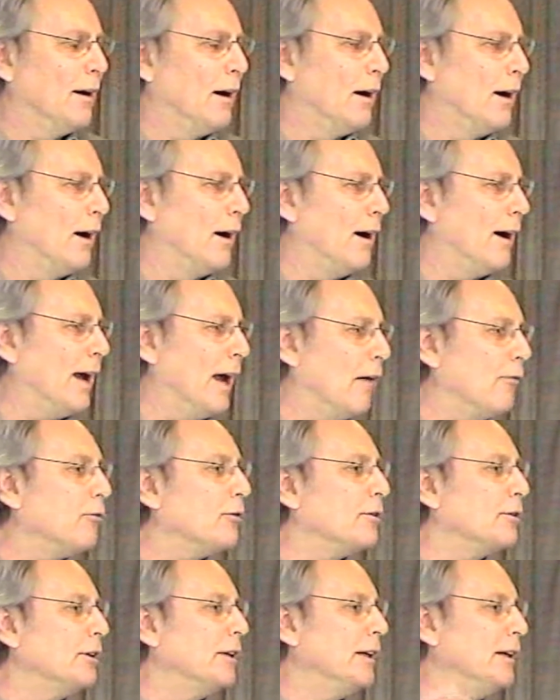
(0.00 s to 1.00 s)

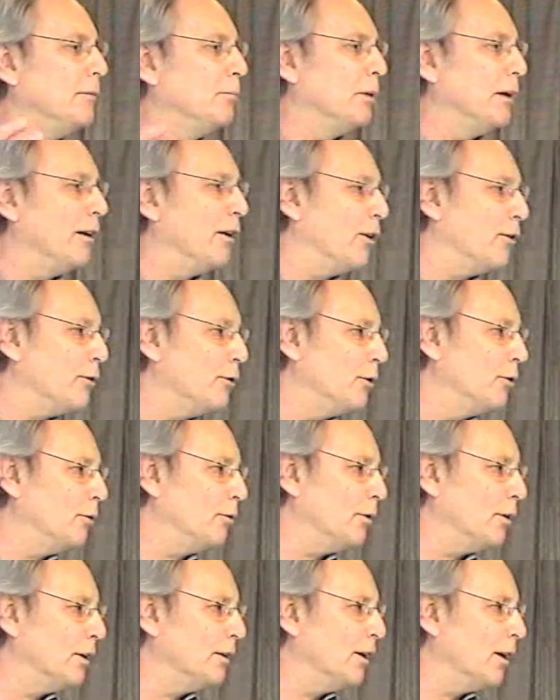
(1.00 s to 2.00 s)
after he'd been
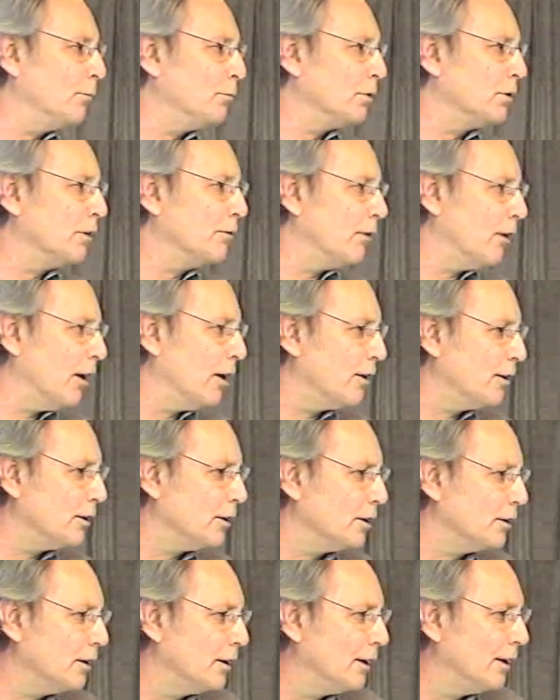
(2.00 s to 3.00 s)
through a number of
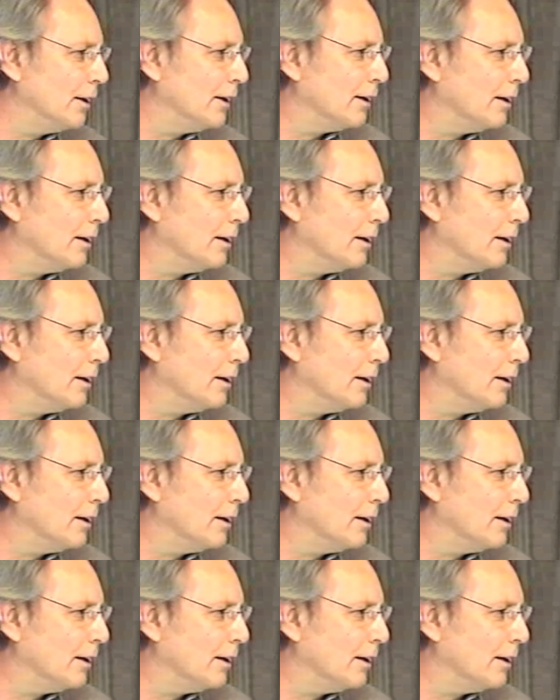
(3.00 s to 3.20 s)
other